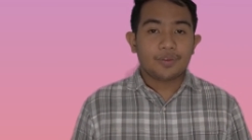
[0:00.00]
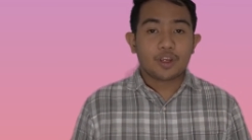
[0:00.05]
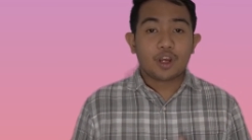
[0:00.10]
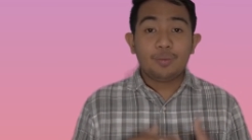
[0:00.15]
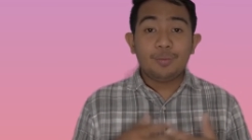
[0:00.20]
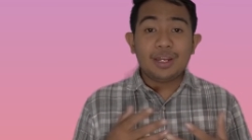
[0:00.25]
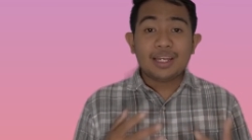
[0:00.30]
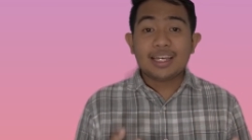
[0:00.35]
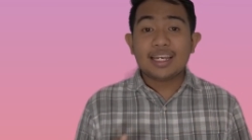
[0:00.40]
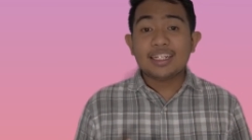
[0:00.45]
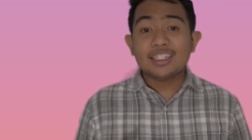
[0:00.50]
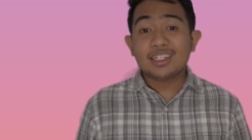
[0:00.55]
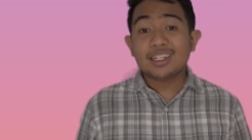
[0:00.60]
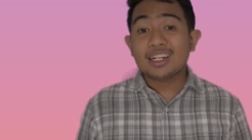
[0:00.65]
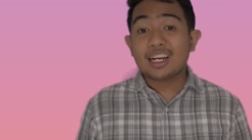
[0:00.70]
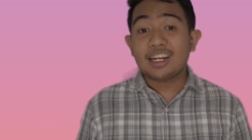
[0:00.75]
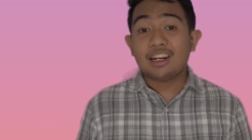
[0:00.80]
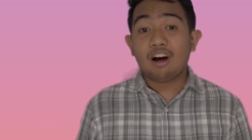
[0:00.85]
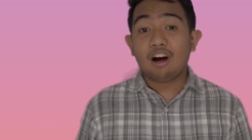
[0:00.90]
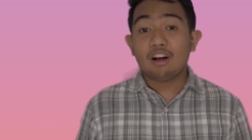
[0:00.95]

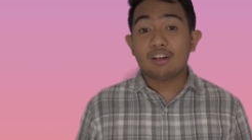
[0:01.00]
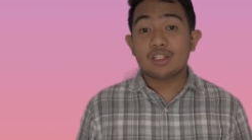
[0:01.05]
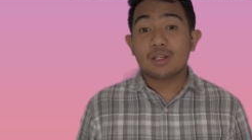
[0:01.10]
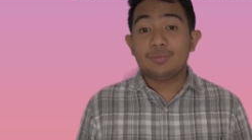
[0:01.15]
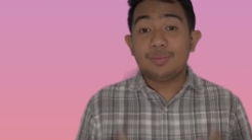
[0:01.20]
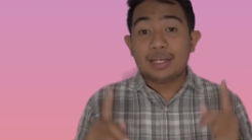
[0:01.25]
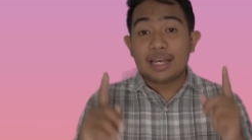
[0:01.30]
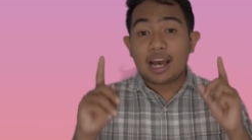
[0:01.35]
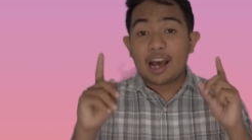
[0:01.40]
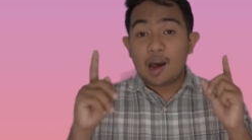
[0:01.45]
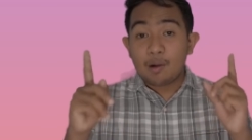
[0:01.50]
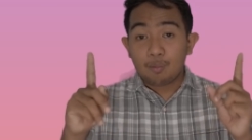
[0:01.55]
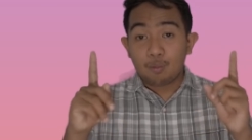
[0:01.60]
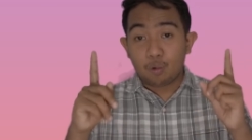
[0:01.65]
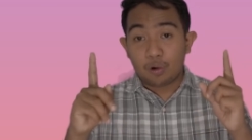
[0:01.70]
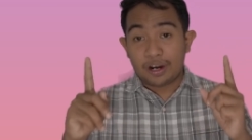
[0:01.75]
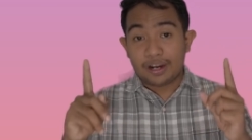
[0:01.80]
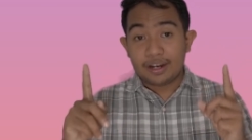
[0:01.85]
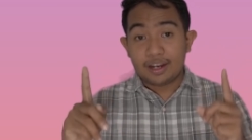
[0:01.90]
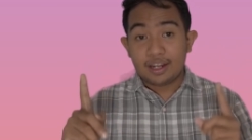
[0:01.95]
Communication can also be
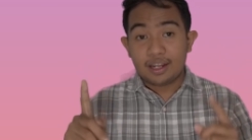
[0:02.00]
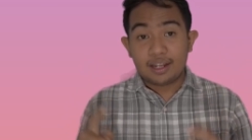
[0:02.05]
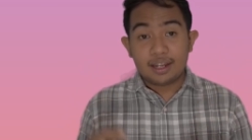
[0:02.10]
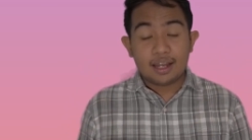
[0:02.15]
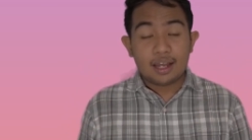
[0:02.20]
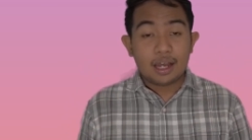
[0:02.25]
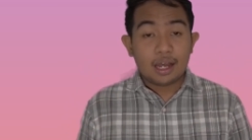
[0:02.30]
upward.